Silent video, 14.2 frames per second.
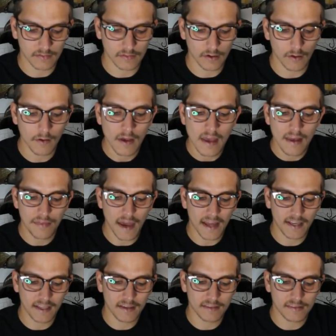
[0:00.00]
So
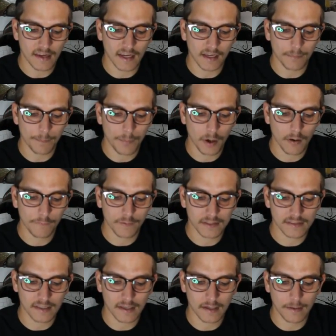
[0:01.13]
that is a perfect
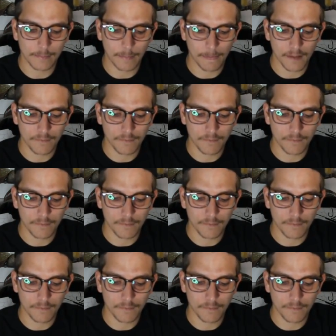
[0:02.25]
setup